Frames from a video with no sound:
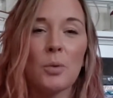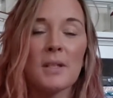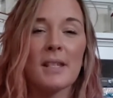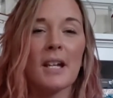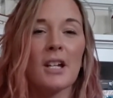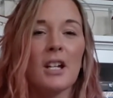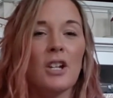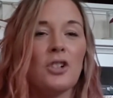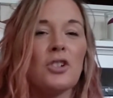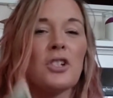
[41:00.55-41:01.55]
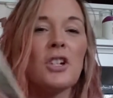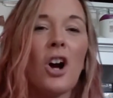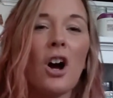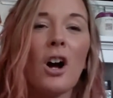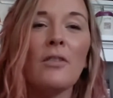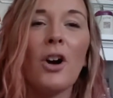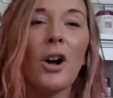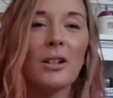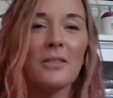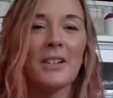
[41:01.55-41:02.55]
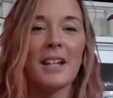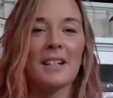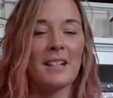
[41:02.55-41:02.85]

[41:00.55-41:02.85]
It's like you're just in awe of all of it,